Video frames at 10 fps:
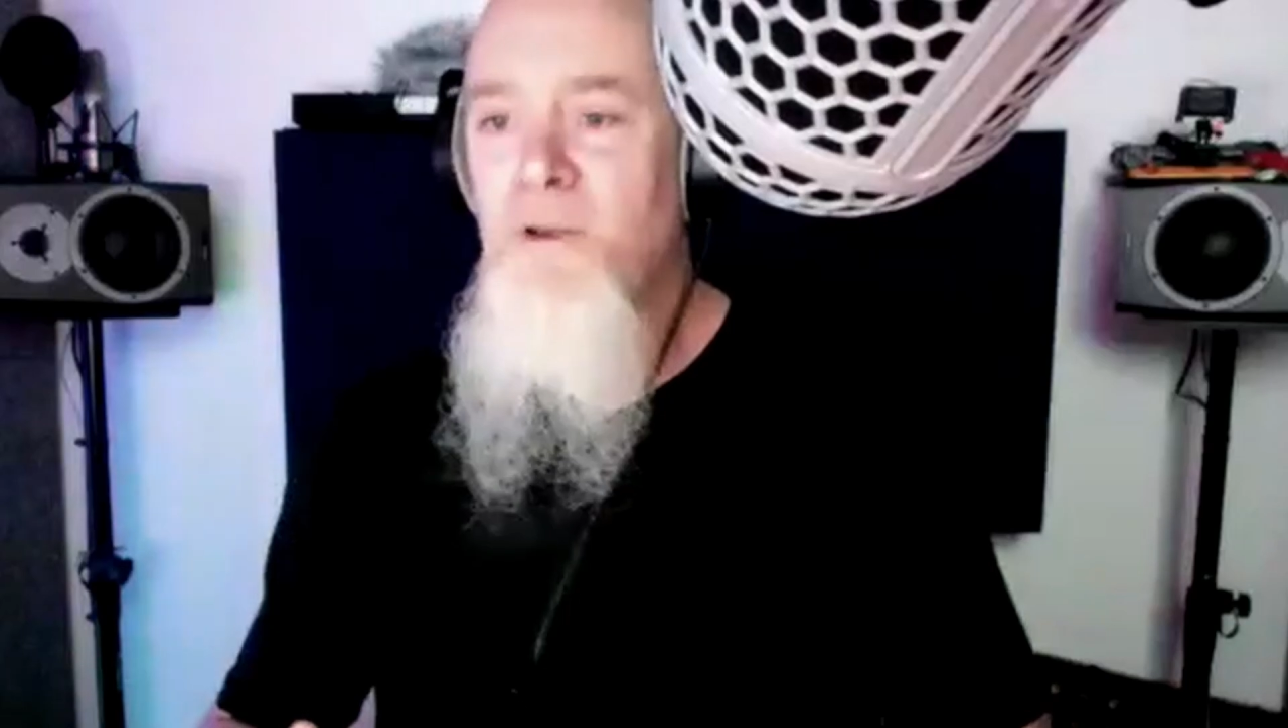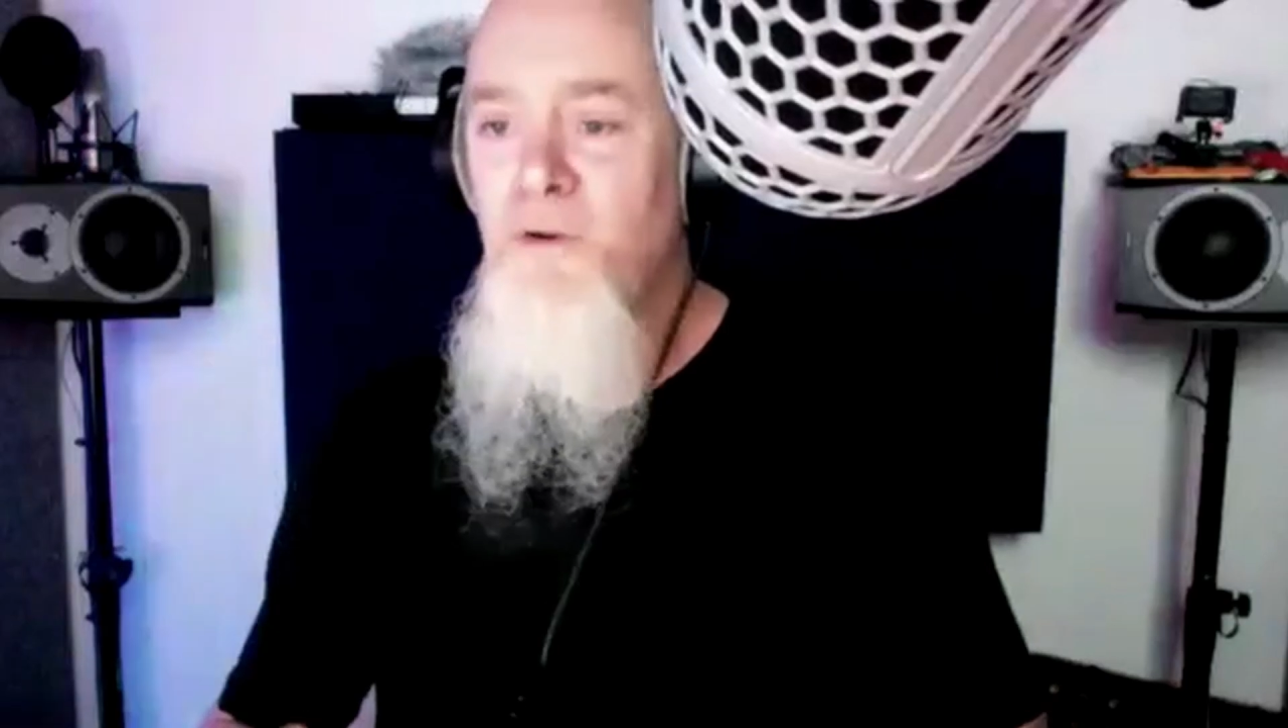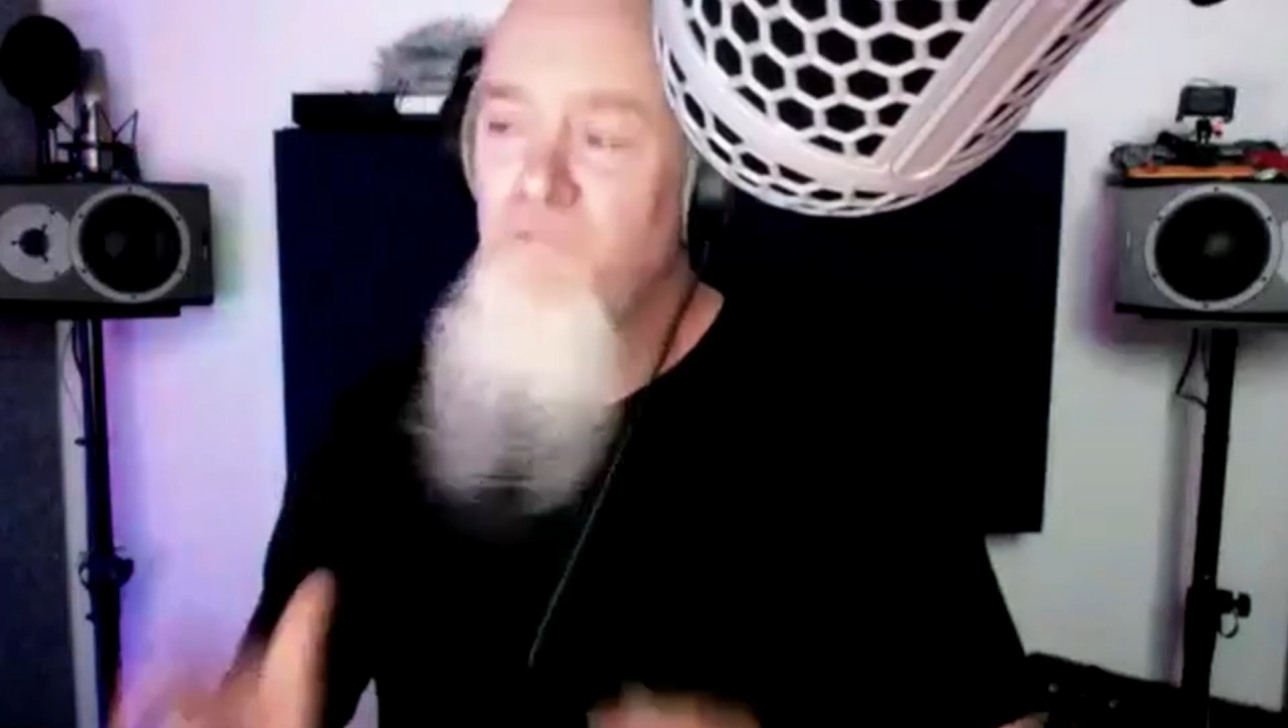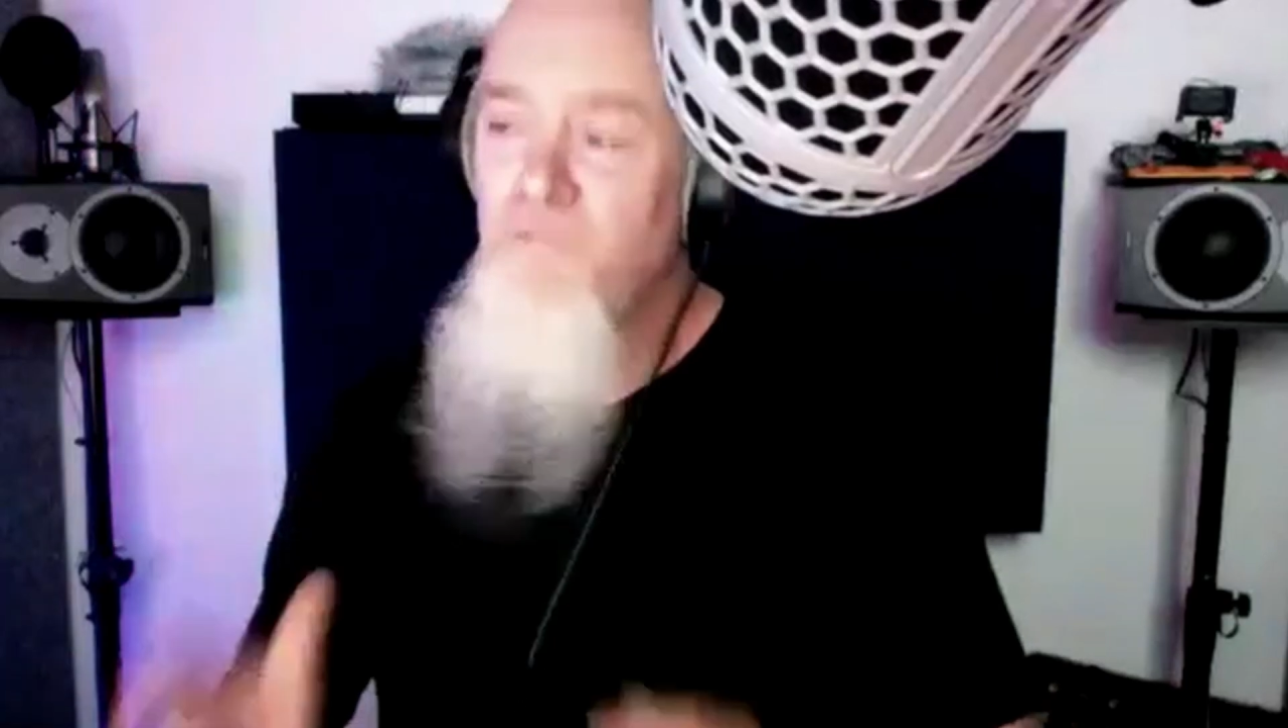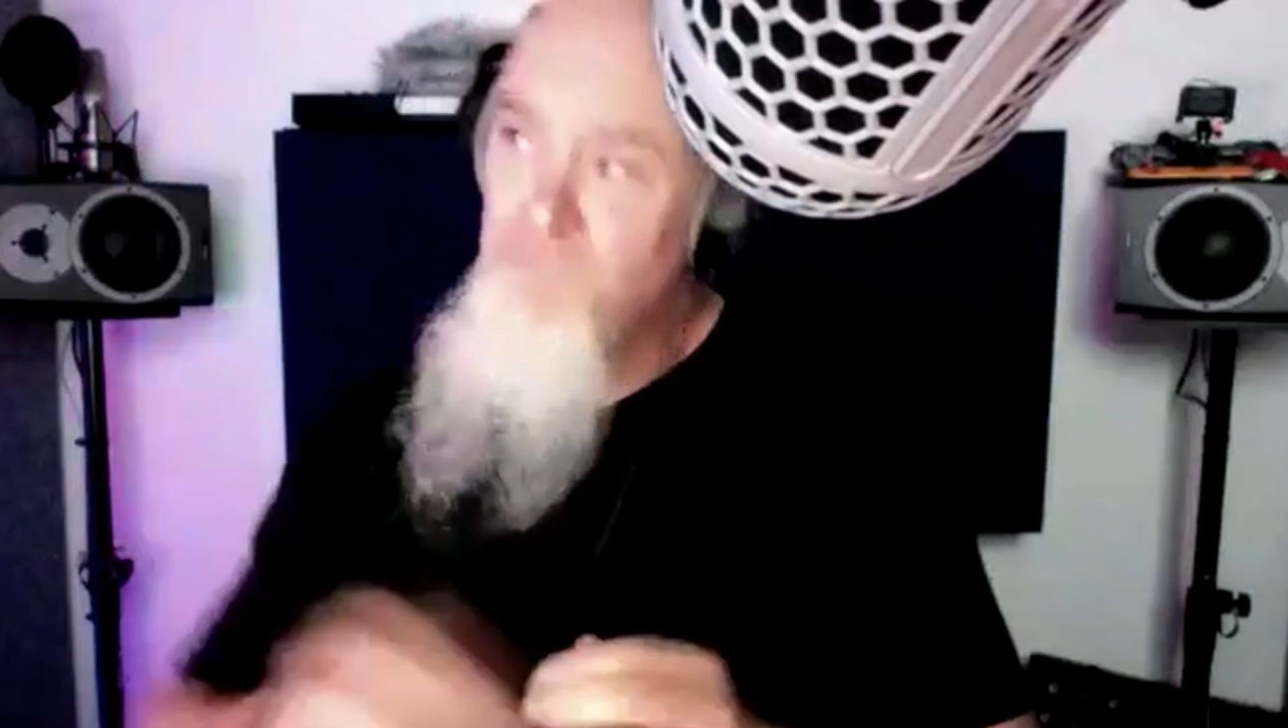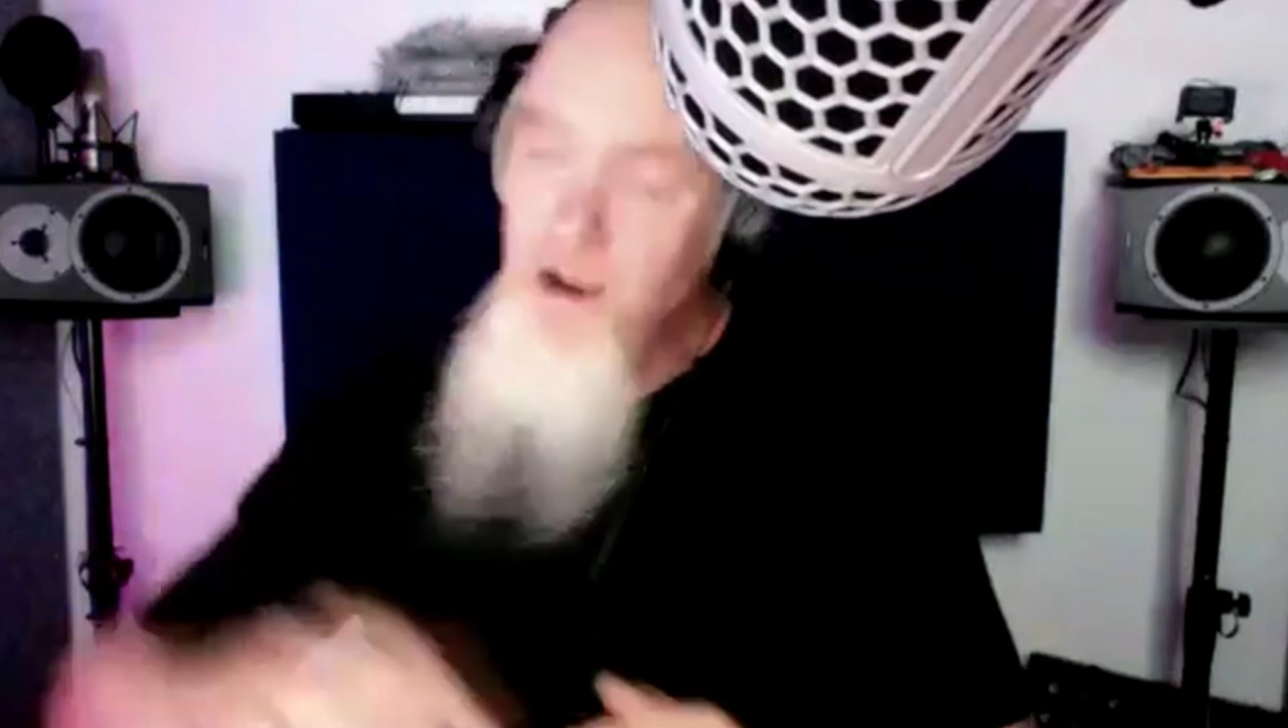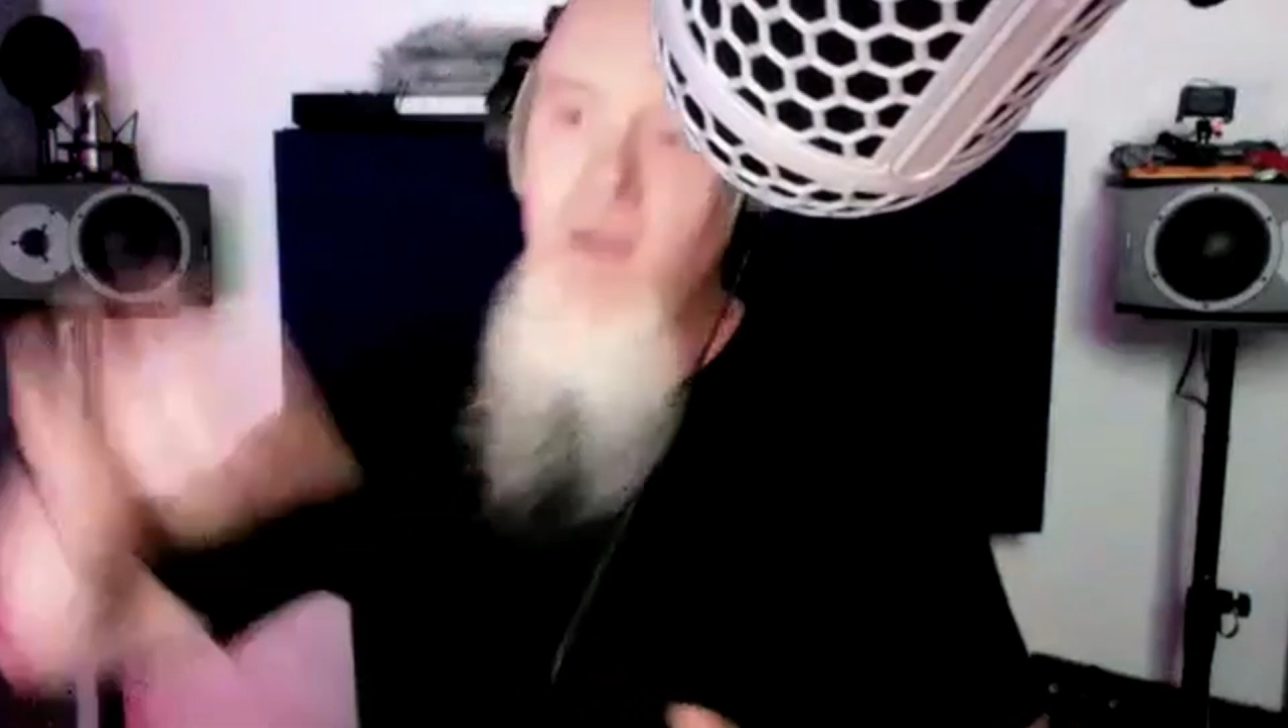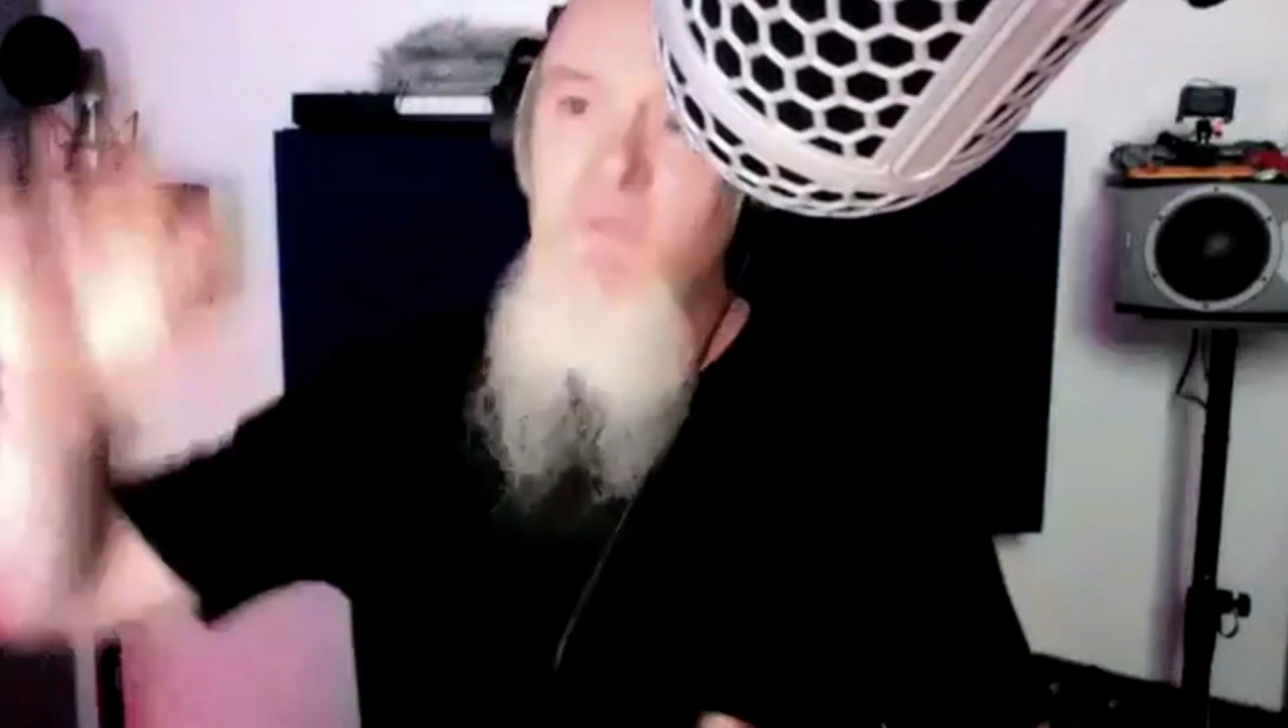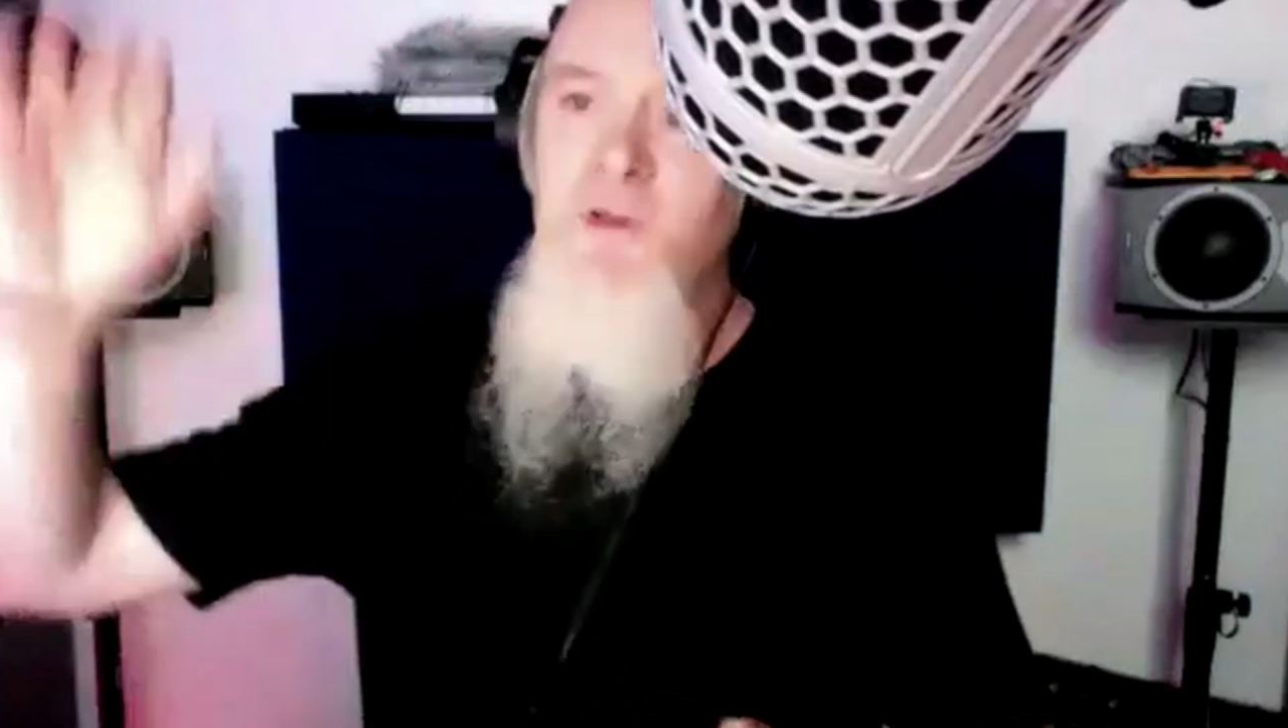you're right up